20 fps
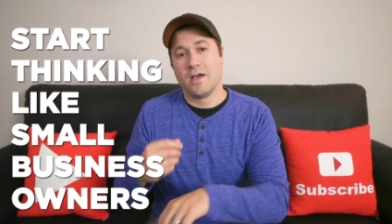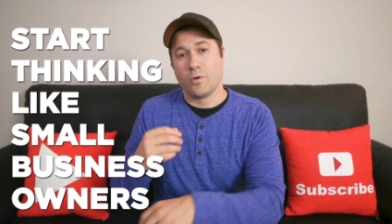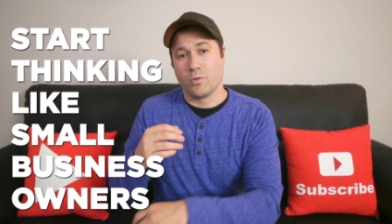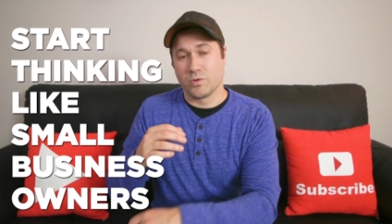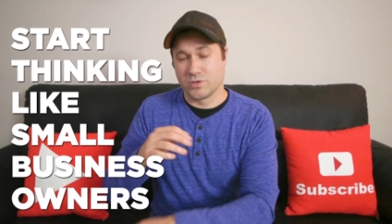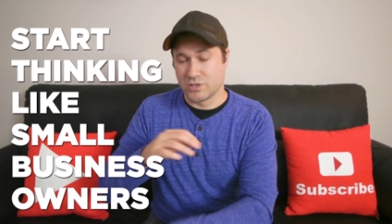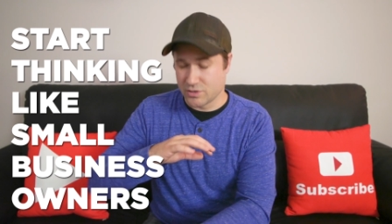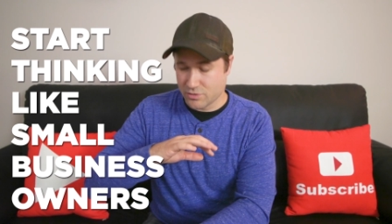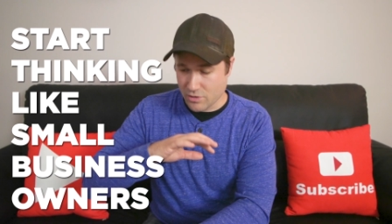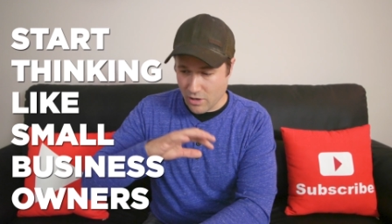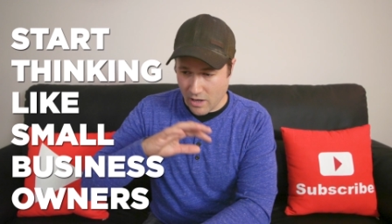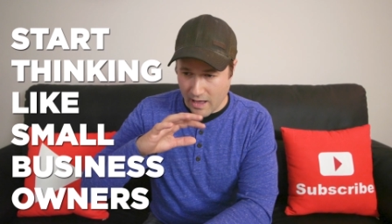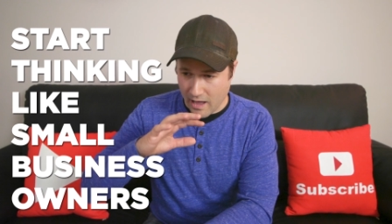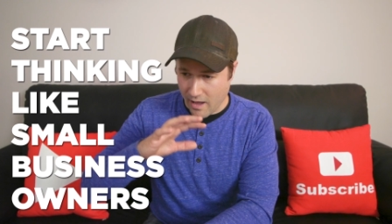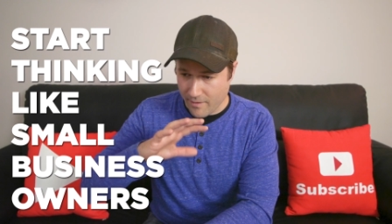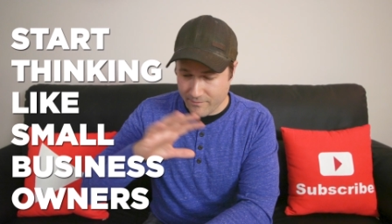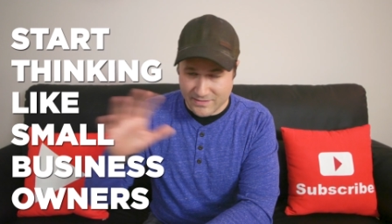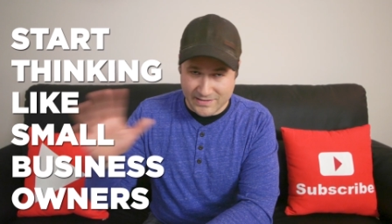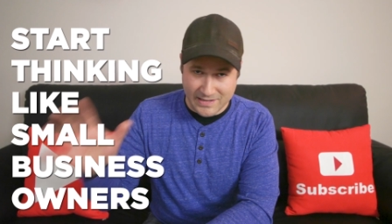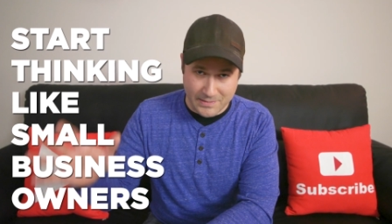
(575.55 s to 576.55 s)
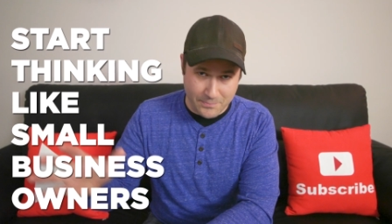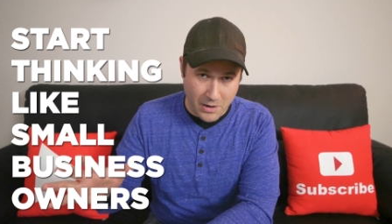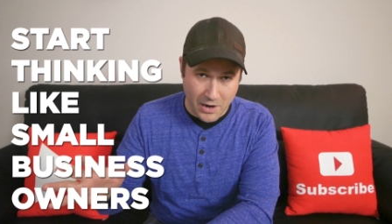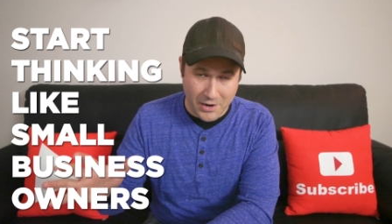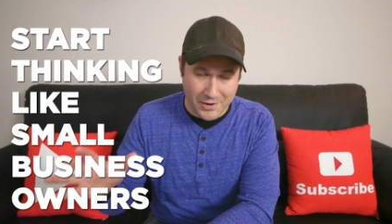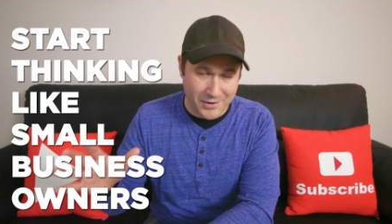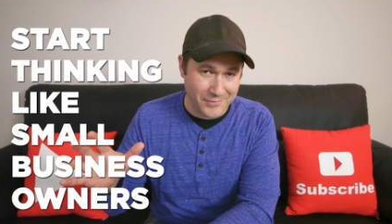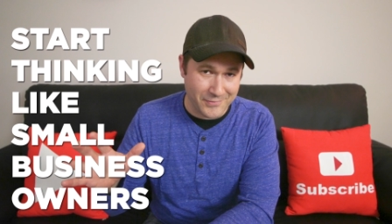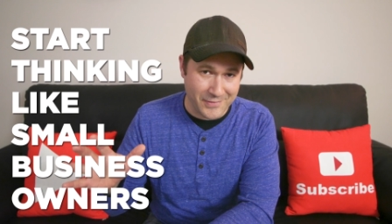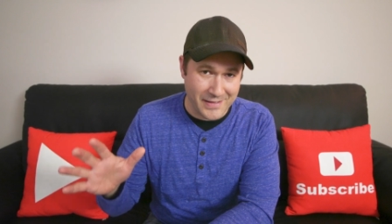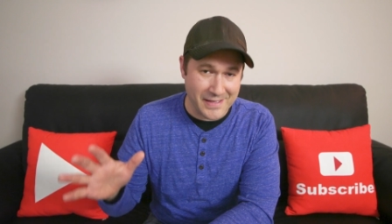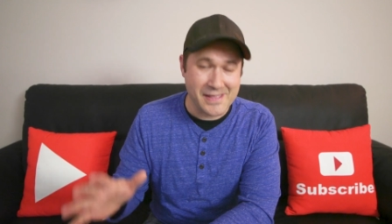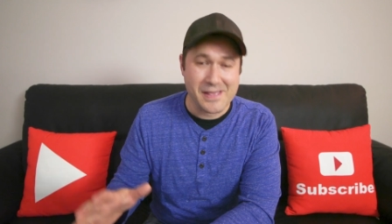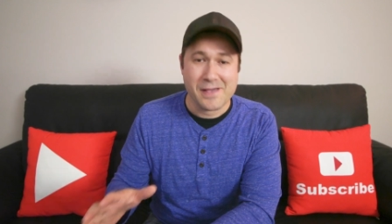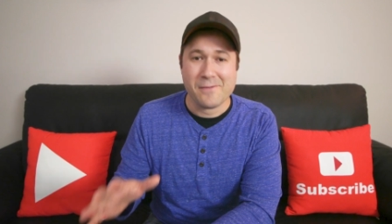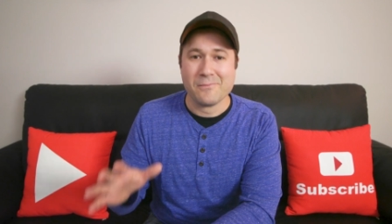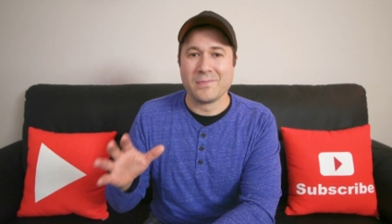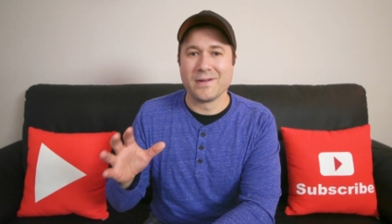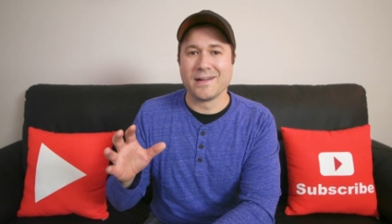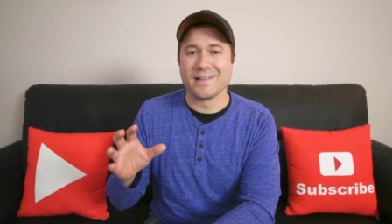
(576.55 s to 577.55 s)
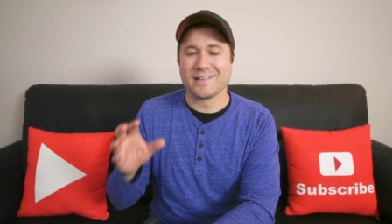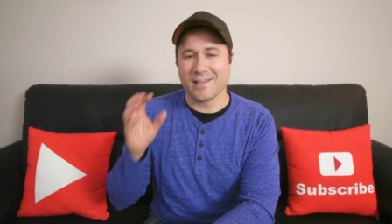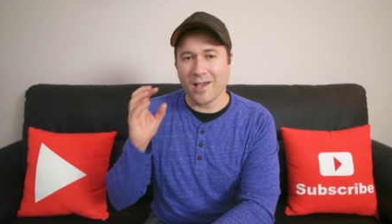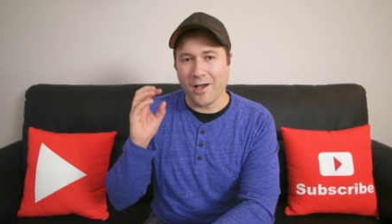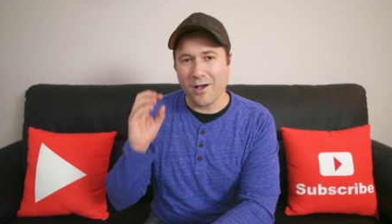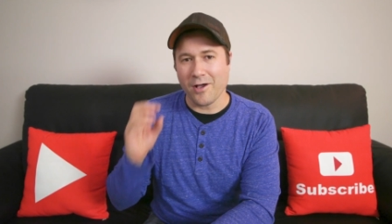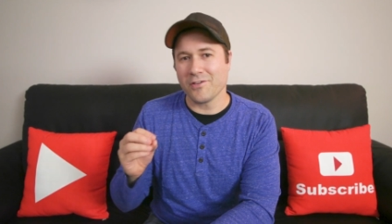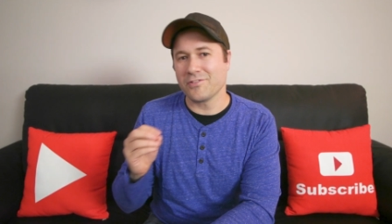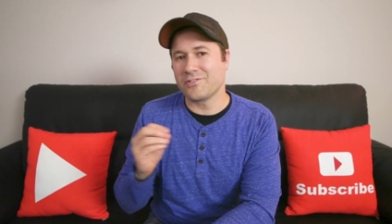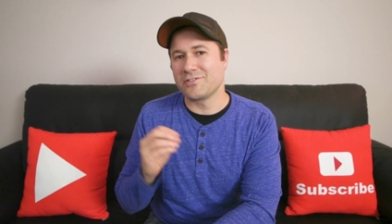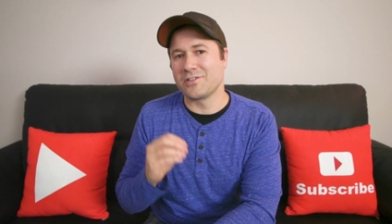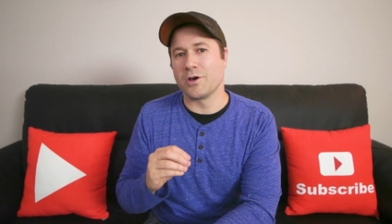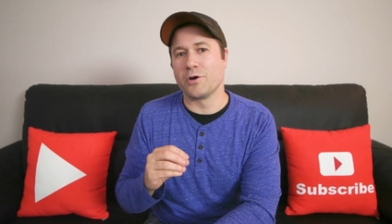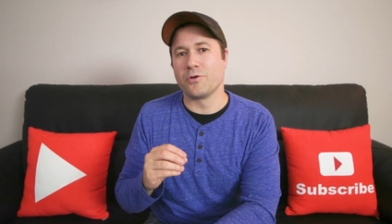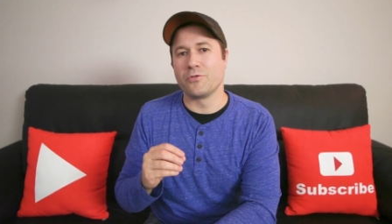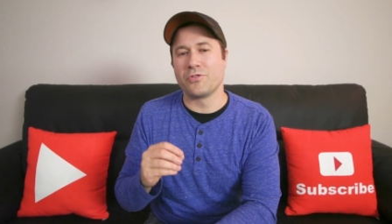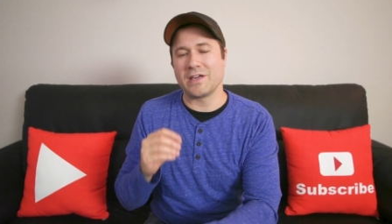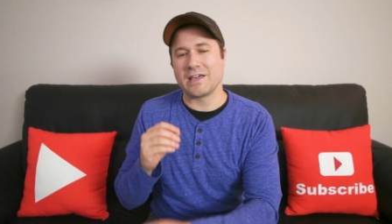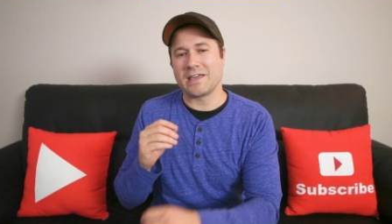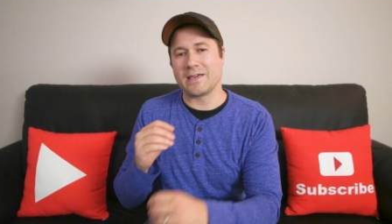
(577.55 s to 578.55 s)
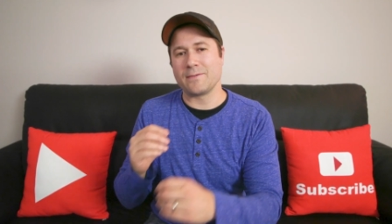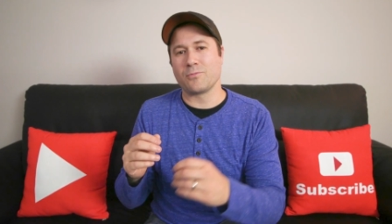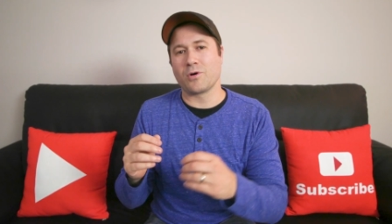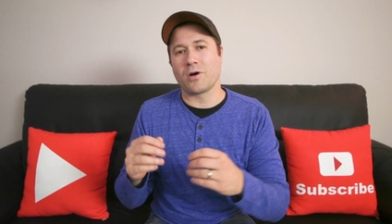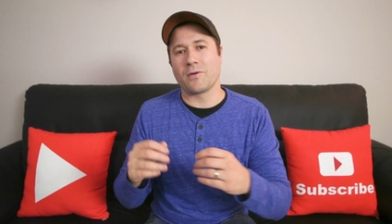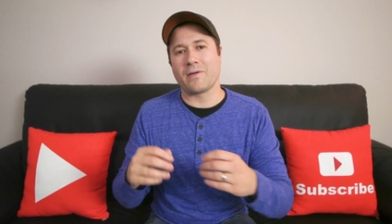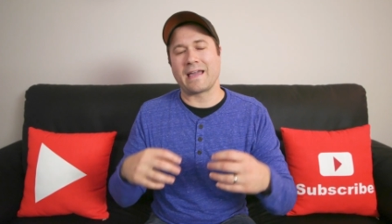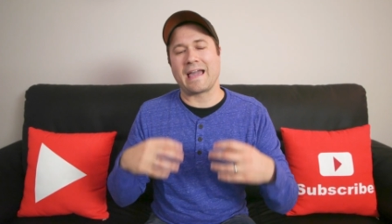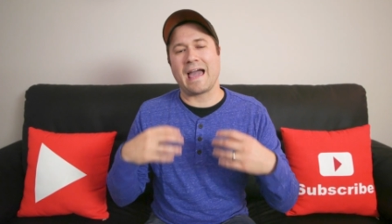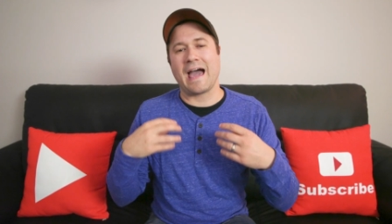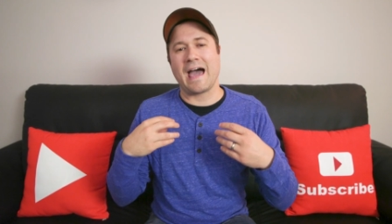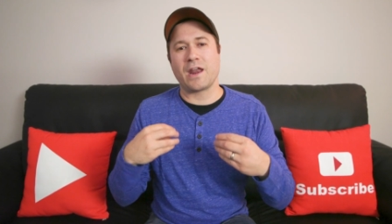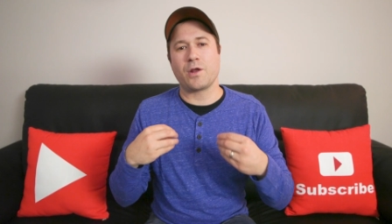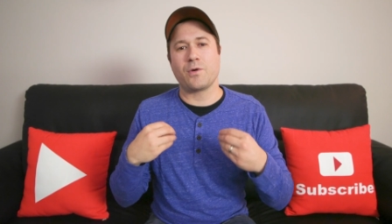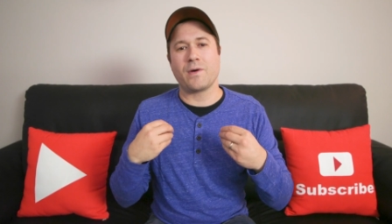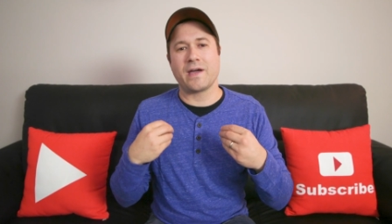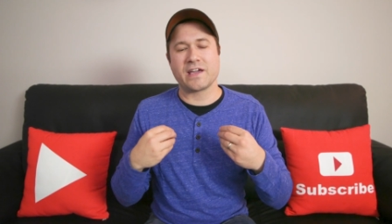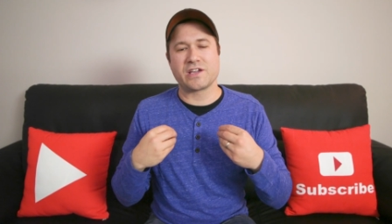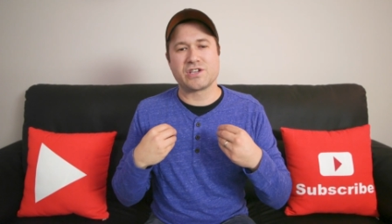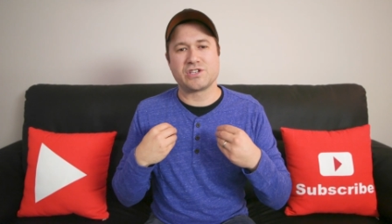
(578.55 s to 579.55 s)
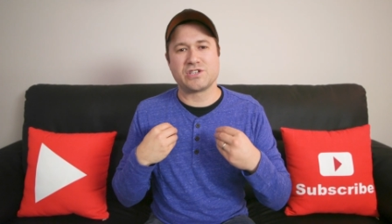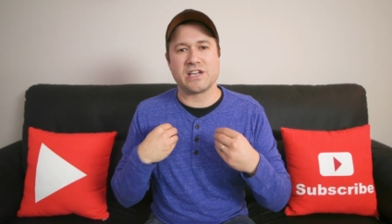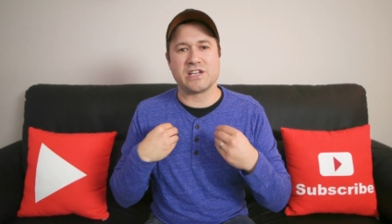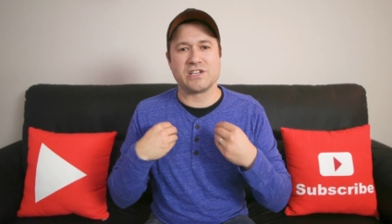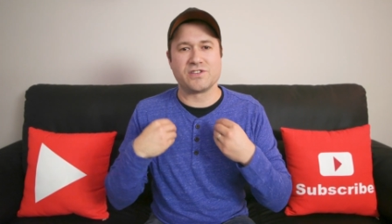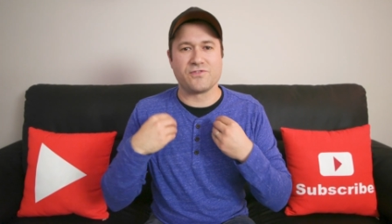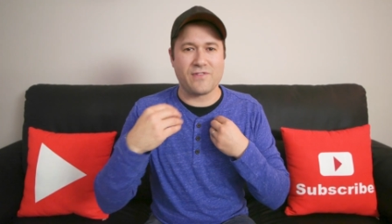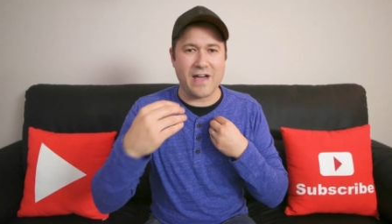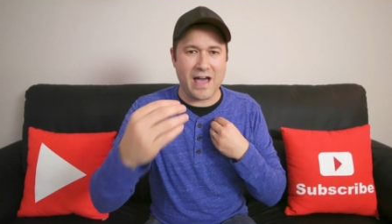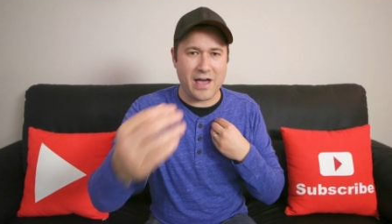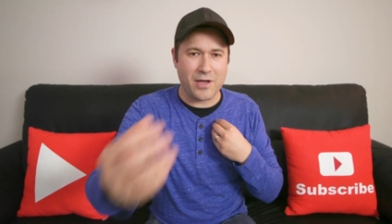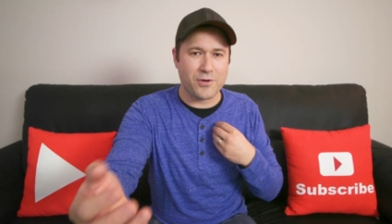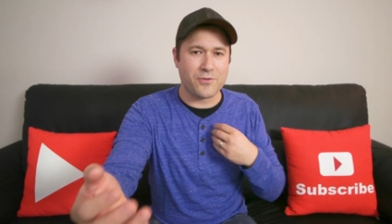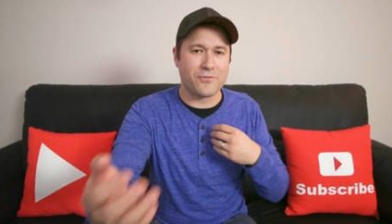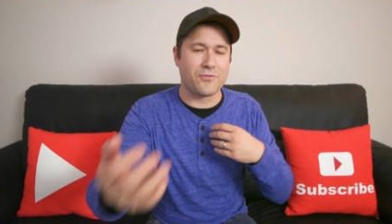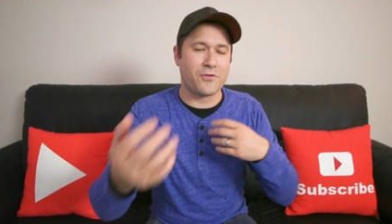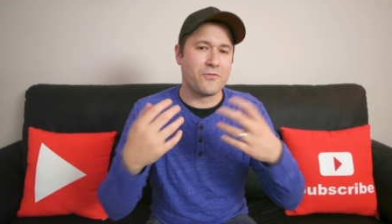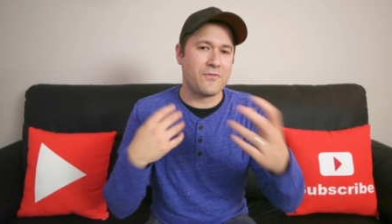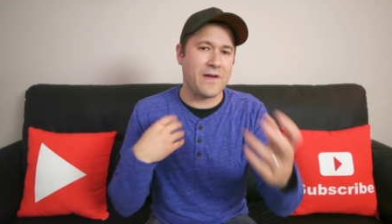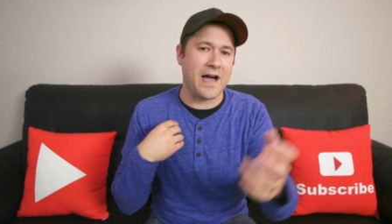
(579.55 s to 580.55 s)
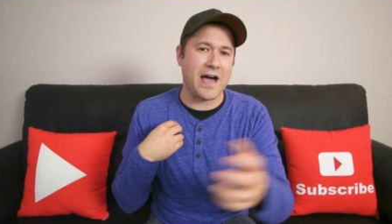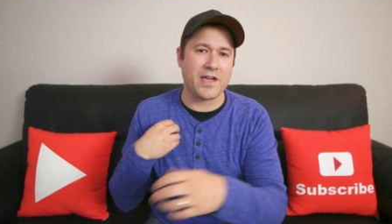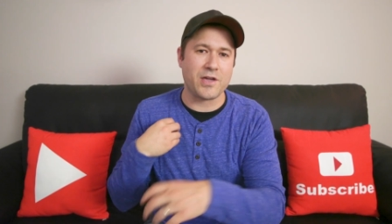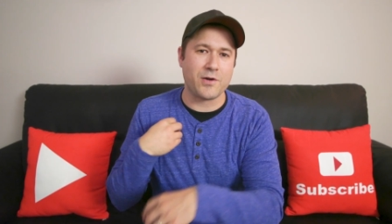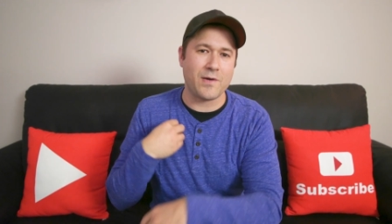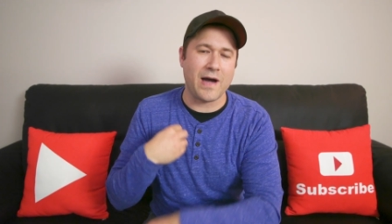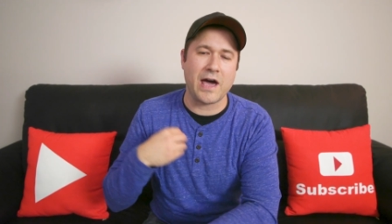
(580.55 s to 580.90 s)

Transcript: which is obviously part of it, but it's also thinking more like how do I exchange value for value?